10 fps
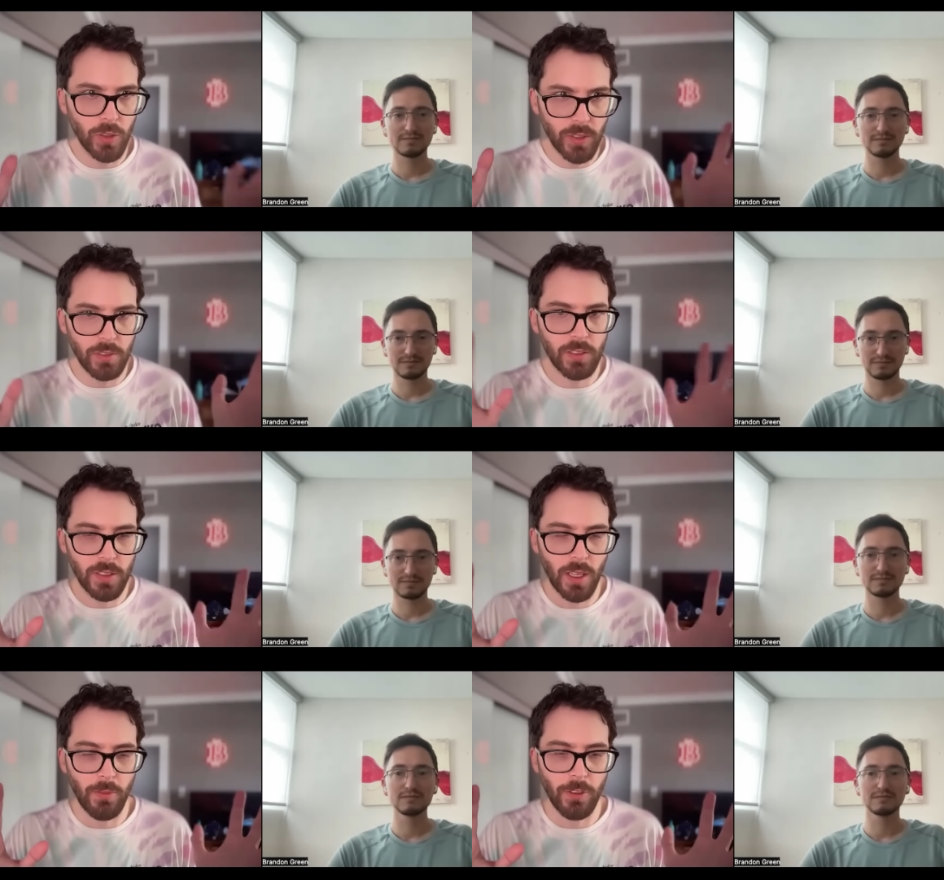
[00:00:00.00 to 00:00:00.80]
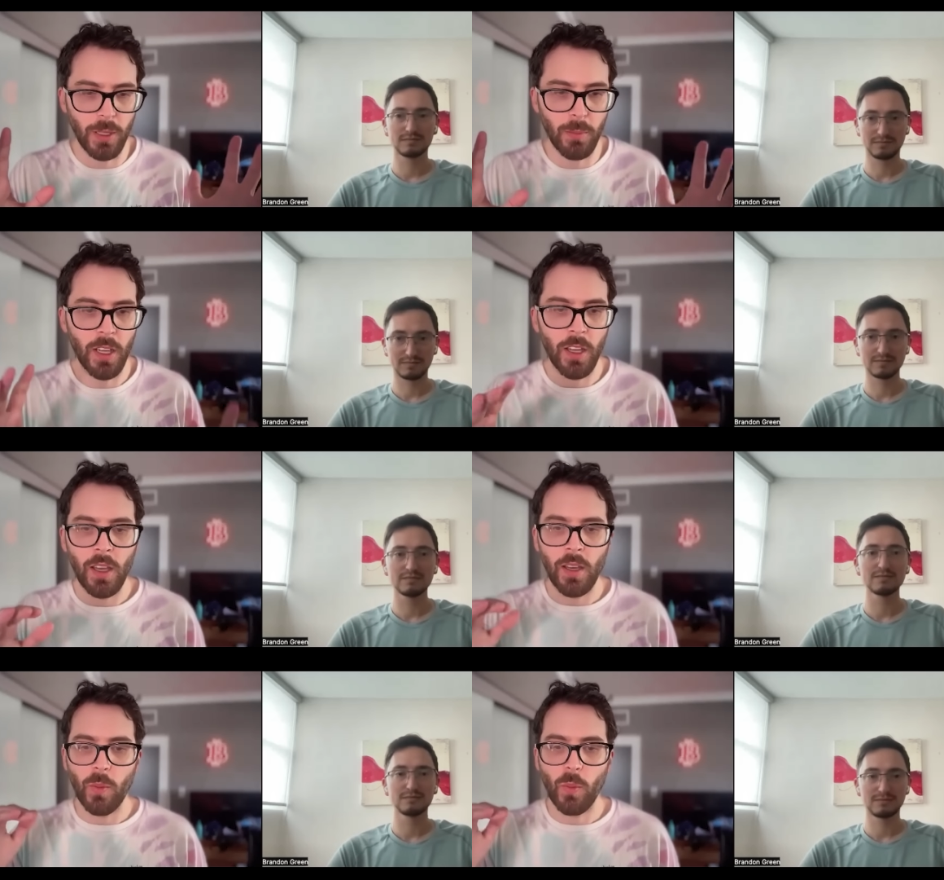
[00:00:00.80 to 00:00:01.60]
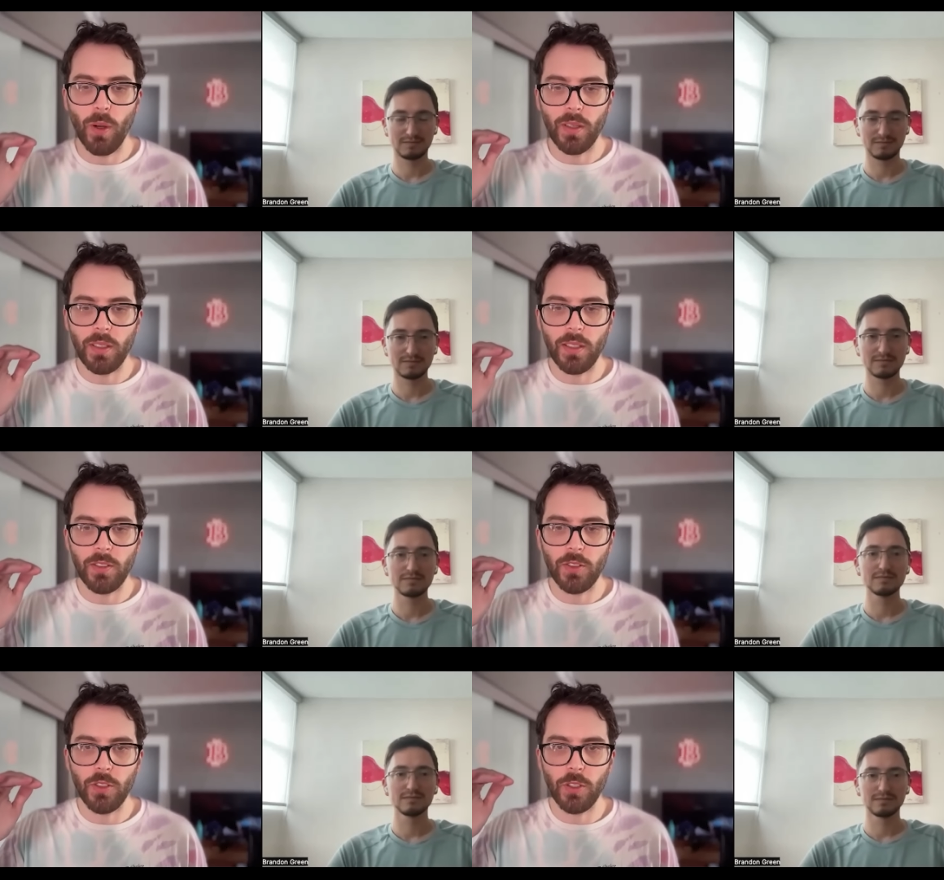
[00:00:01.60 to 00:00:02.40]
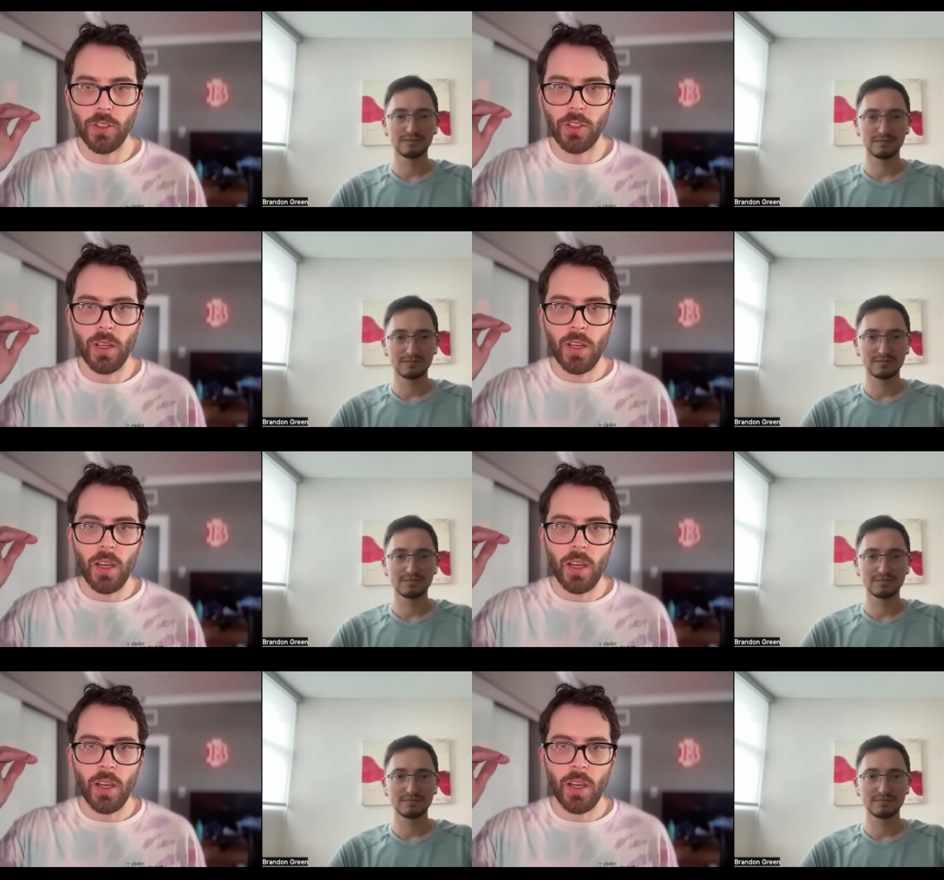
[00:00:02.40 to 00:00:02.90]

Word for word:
Speaker 1: This is the time frame. What is your